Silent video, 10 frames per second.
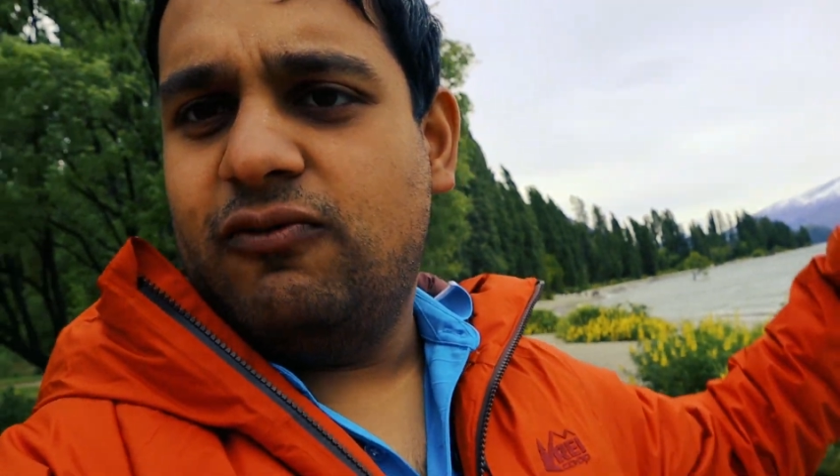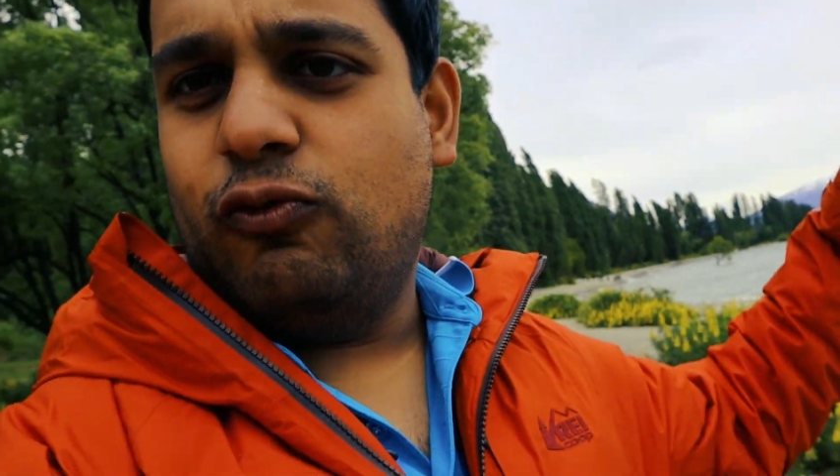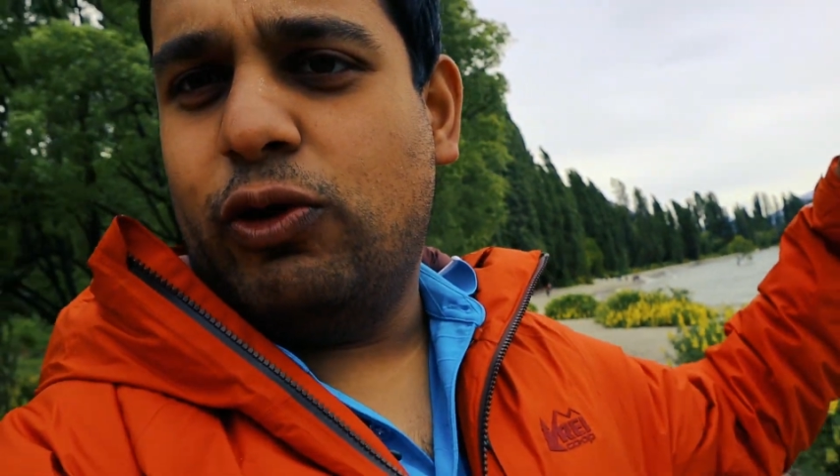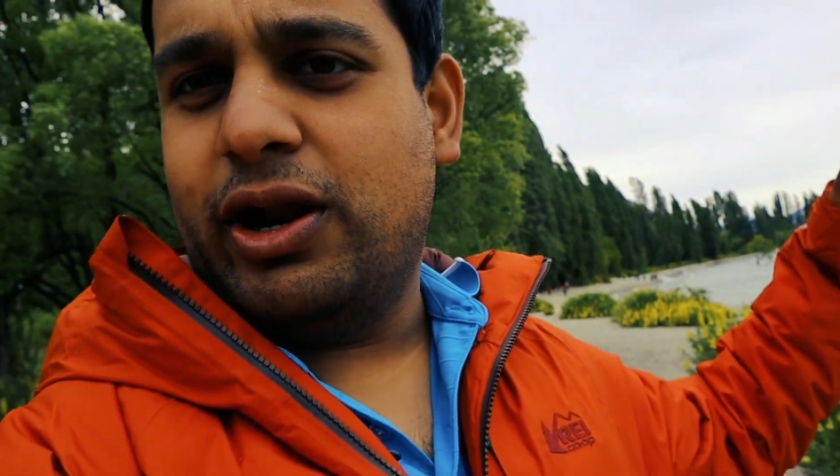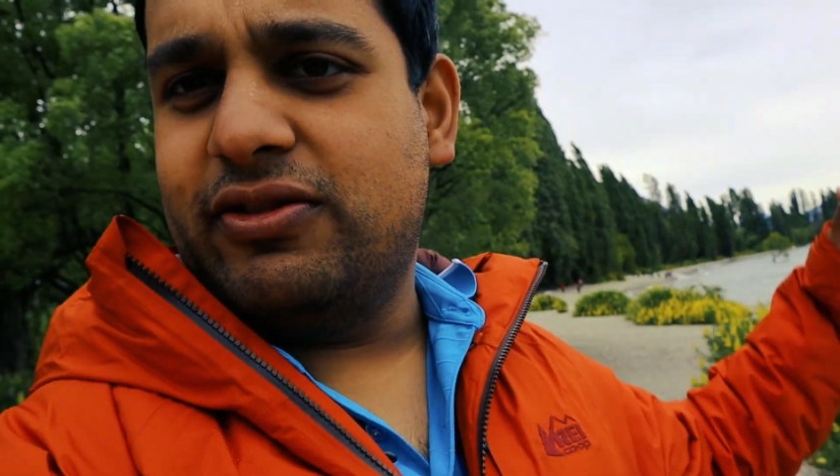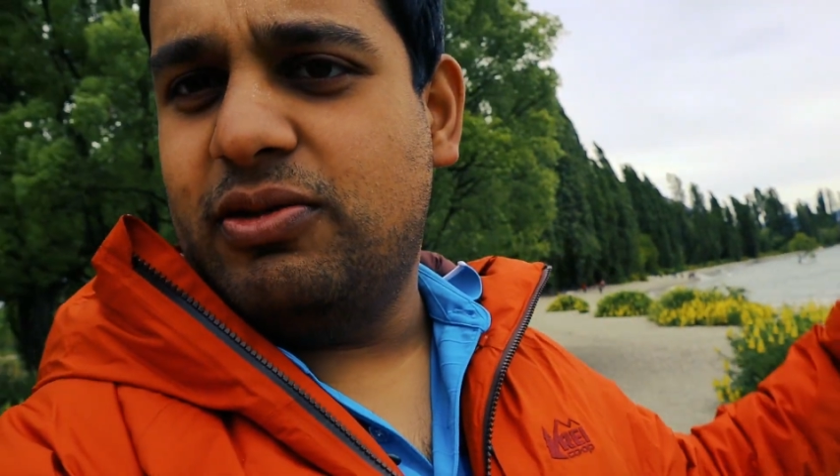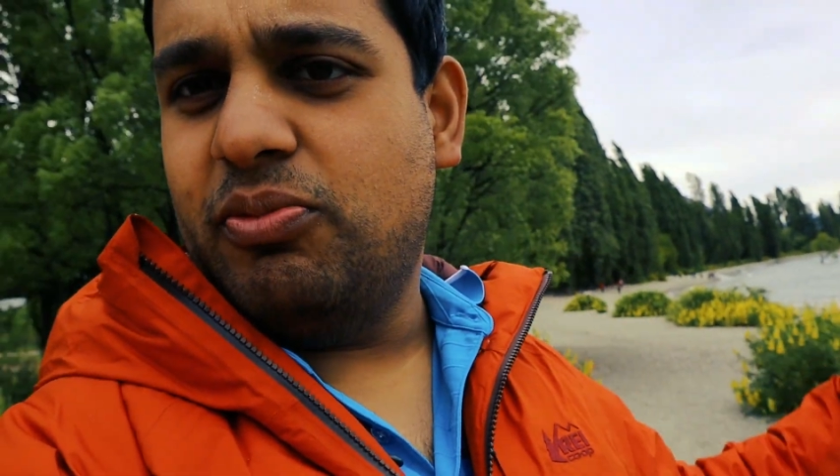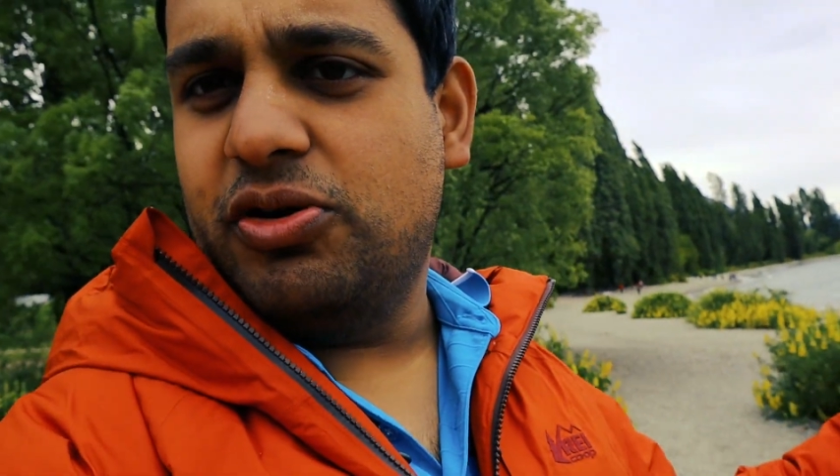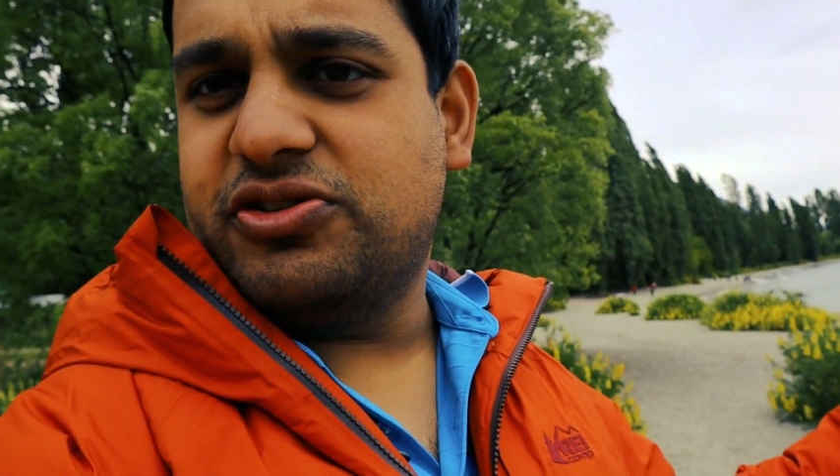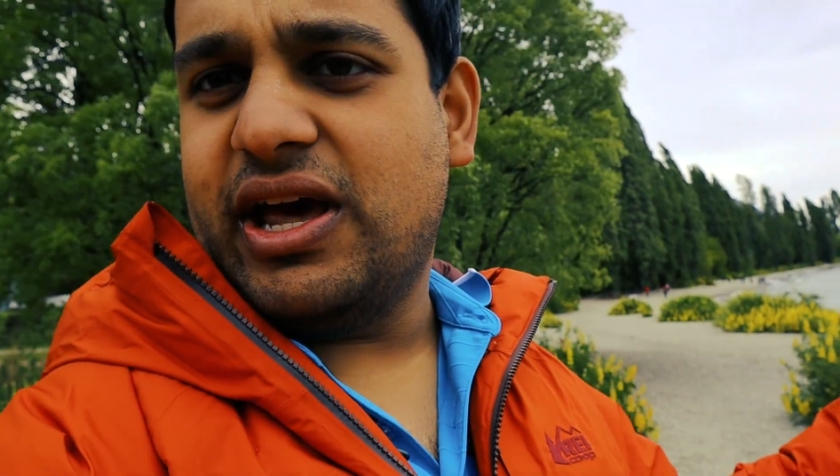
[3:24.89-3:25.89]
one of the
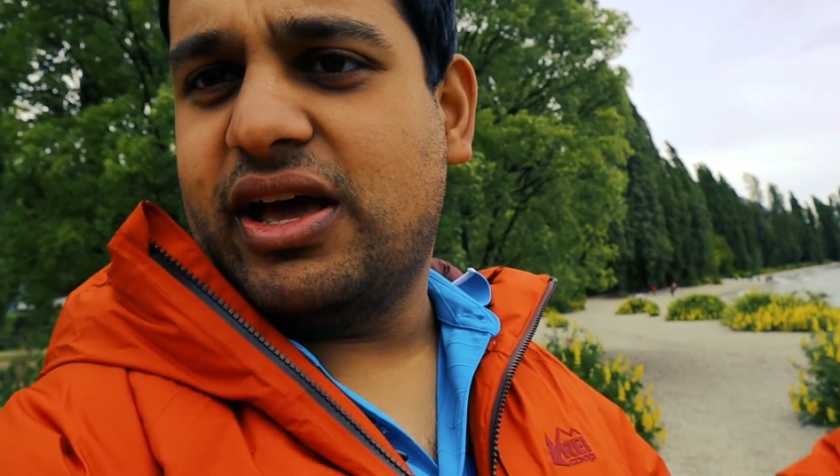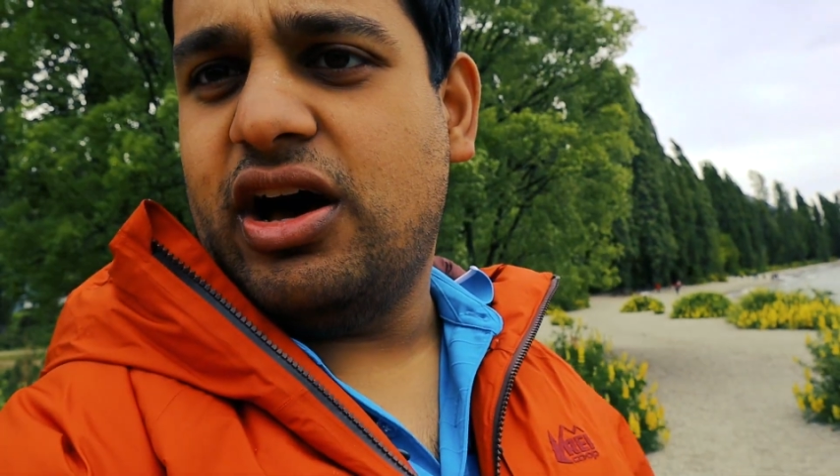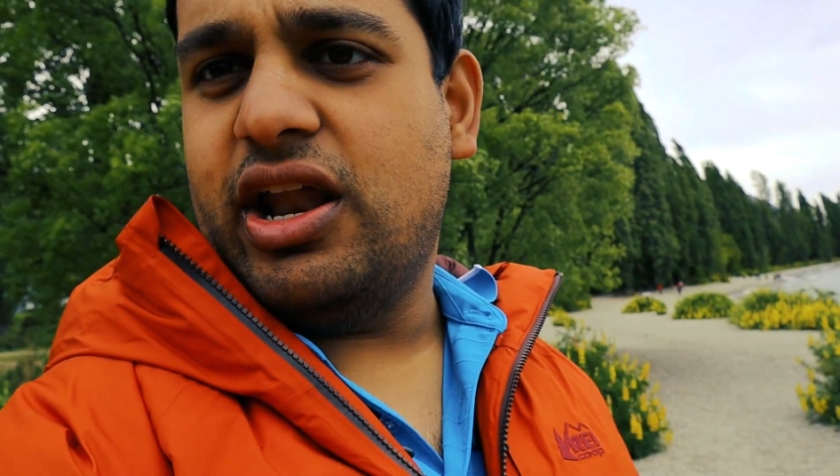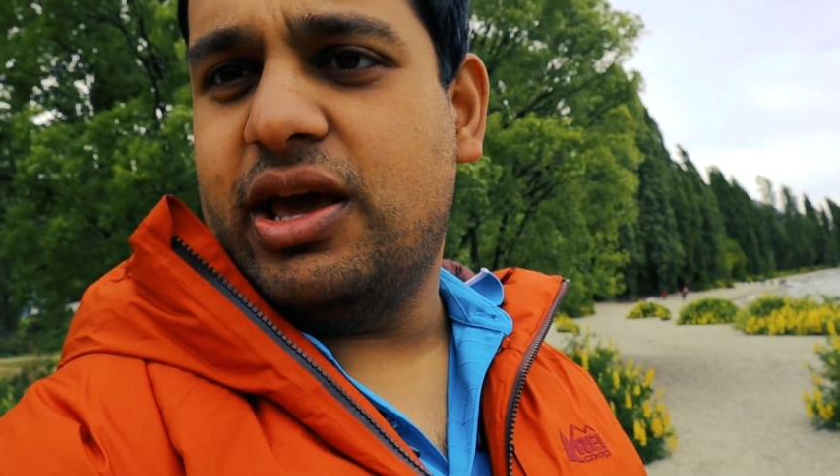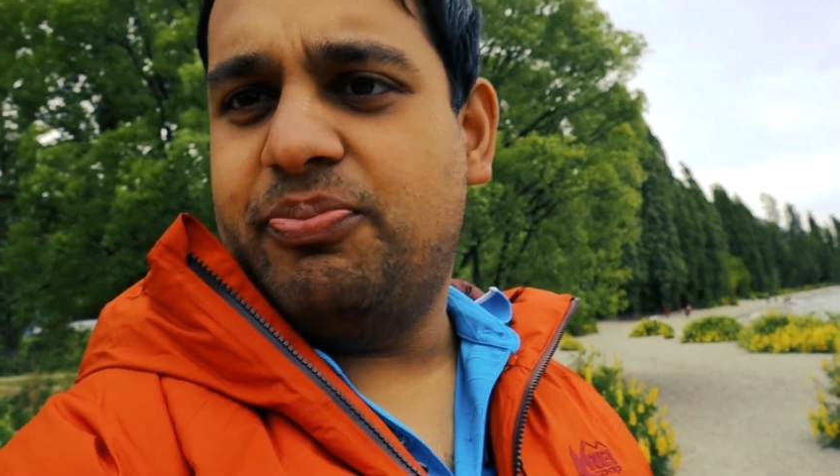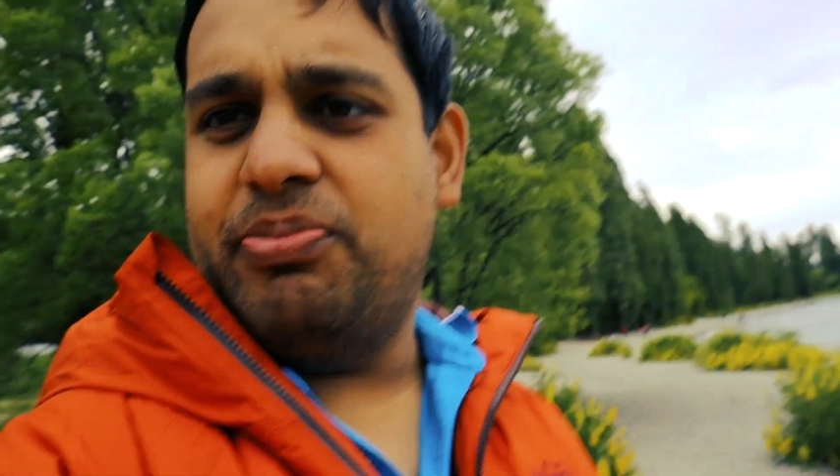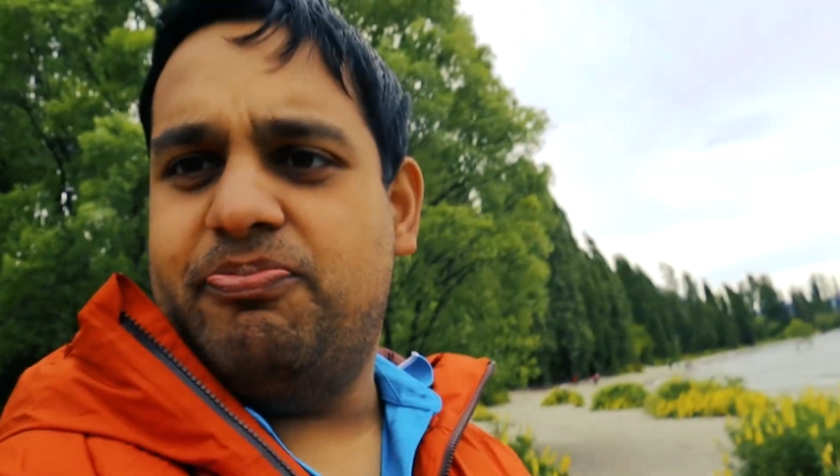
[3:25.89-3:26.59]
most iconic